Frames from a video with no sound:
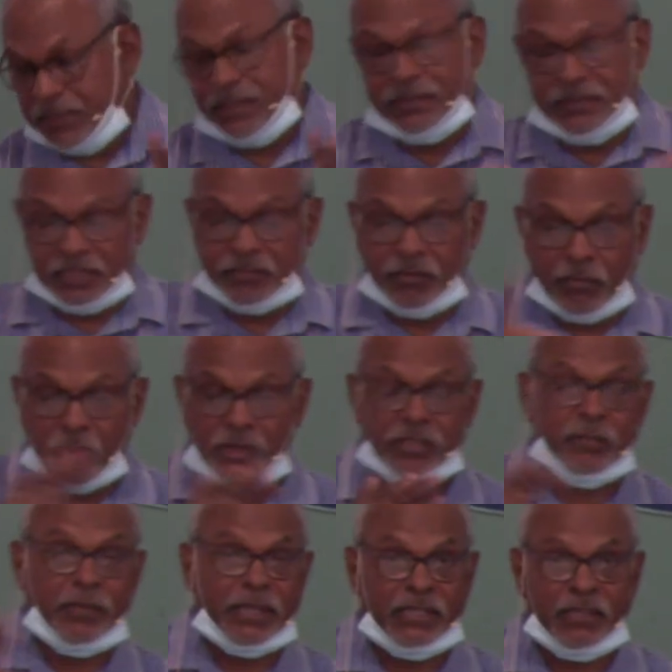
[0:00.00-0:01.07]
just remind you
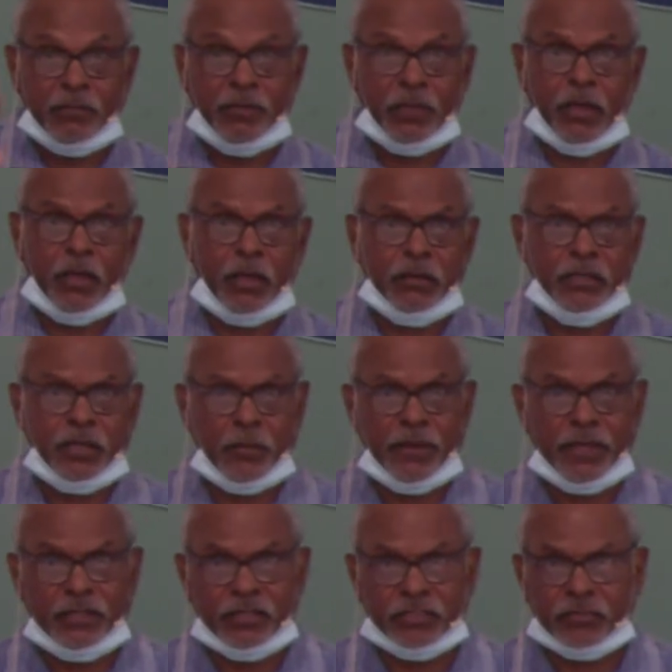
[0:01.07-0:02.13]
about about
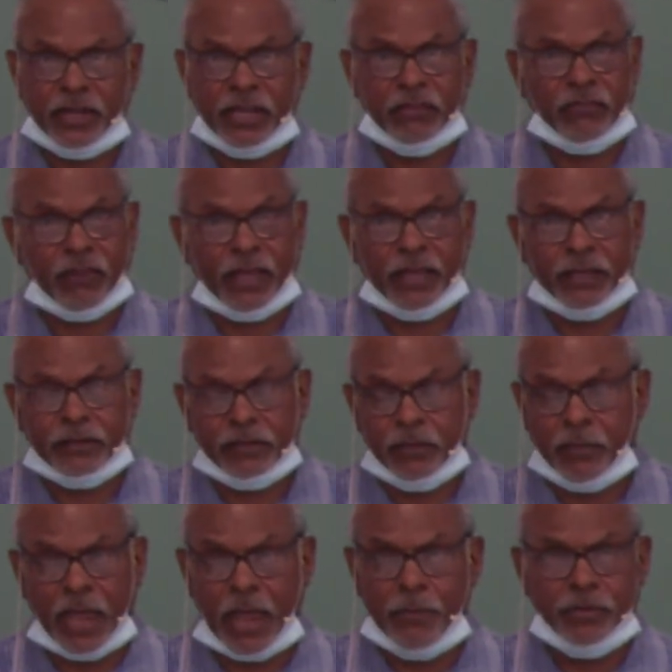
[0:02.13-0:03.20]
the Australian flag, the
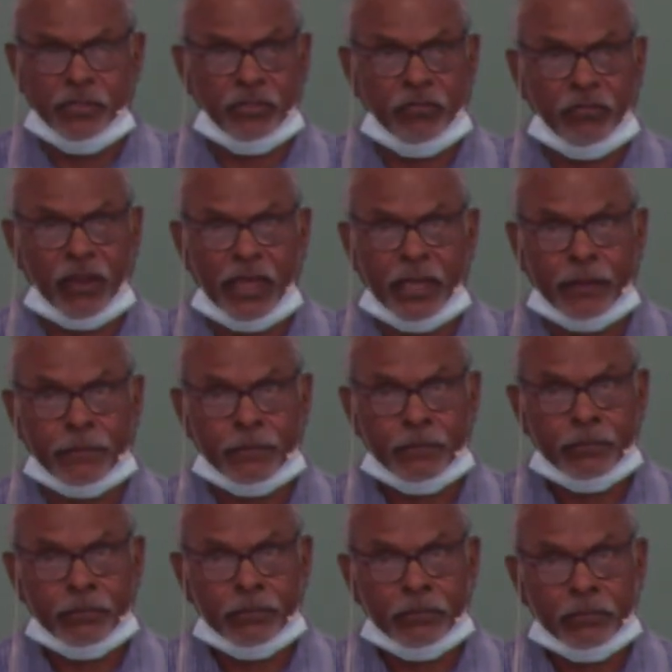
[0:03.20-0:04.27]
Aboriginal flag.
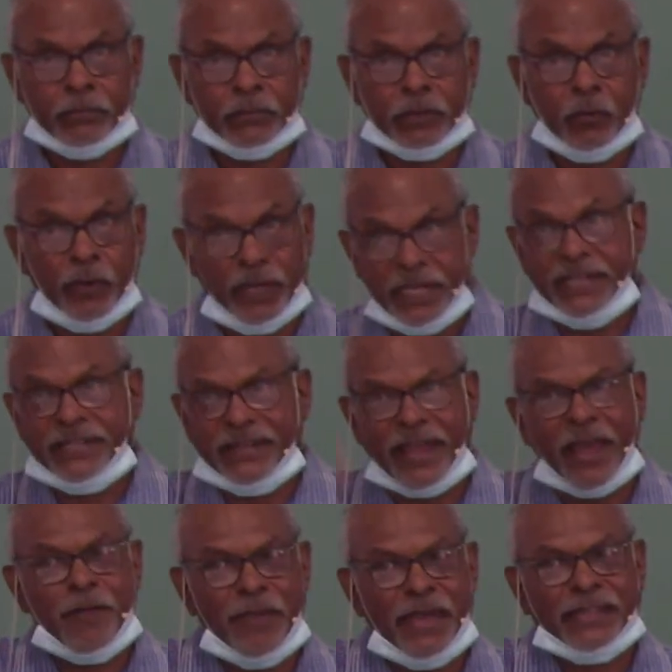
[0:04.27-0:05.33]
We need to know
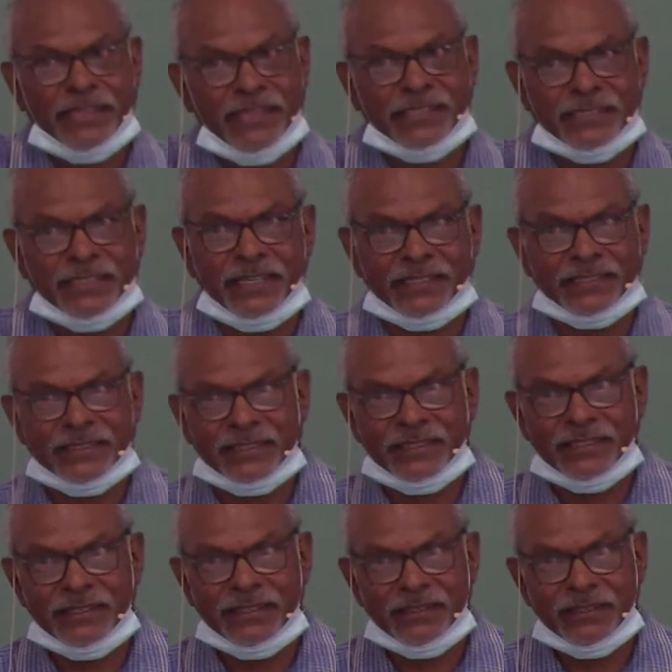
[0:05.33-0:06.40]
about these things.
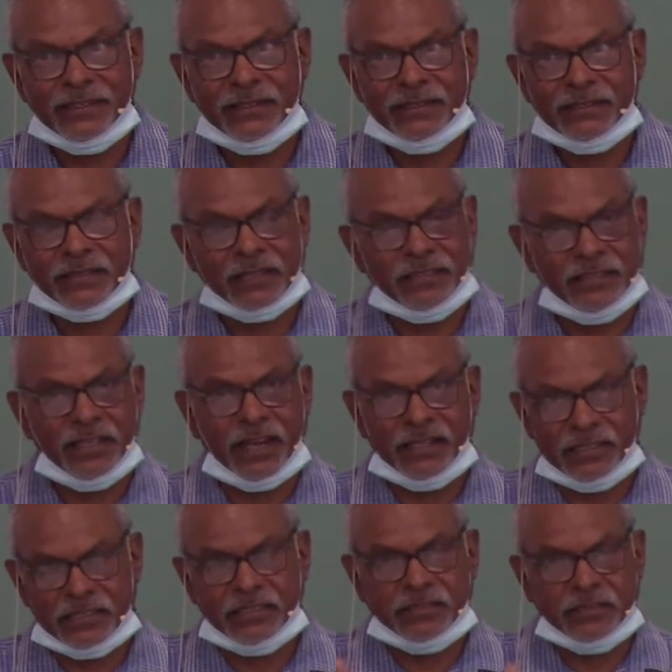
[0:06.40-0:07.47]
So, you know,
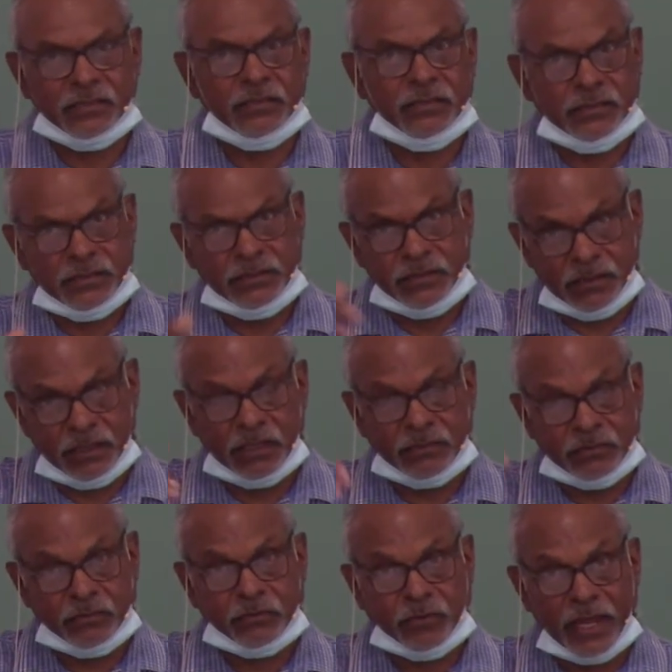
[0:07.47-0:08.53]
just to
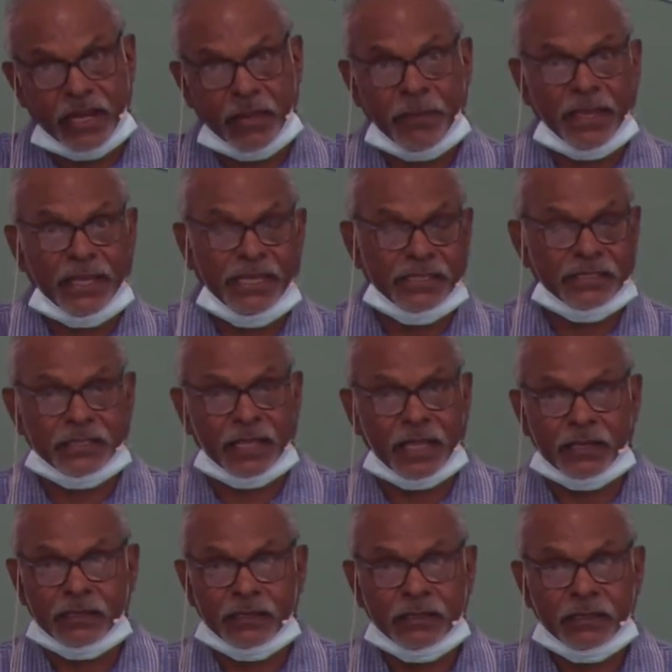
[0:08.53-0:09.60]
train up our kids in that.
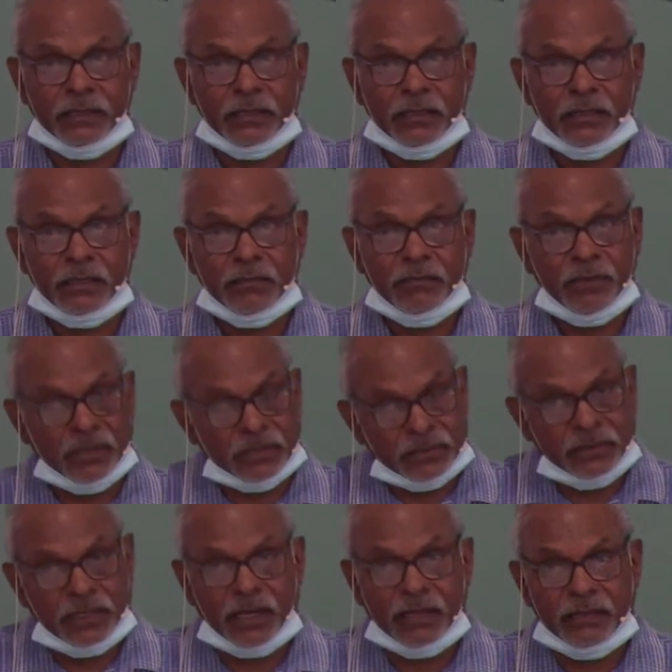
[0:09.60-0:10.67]
Because, you
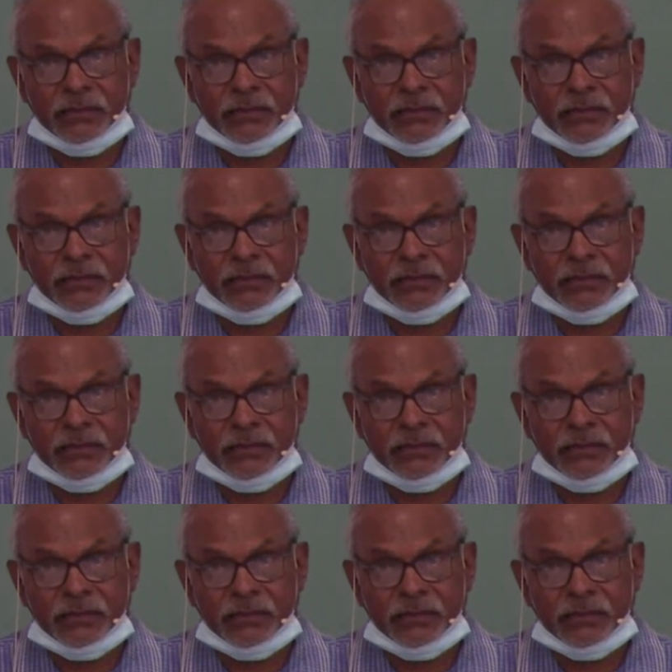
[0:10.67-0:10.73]
know,